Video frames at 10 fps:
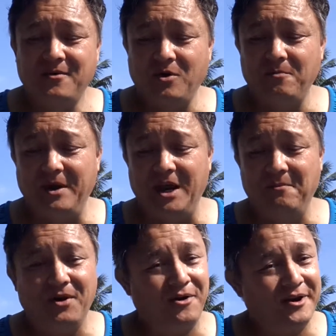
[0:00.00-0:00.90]
Well,
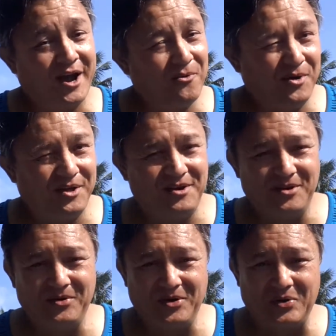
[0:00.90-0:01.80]
being married, I really
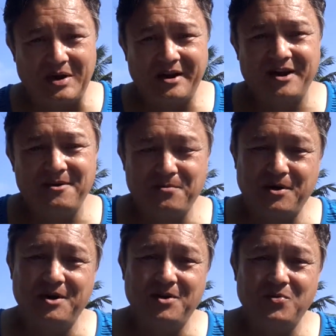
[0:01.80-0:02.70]
don't know. I got a
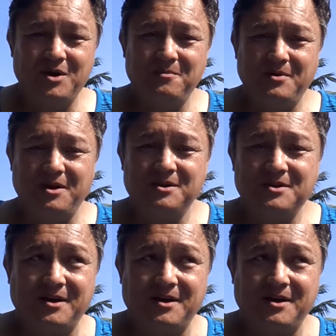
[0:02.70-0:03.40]
pretty good one, but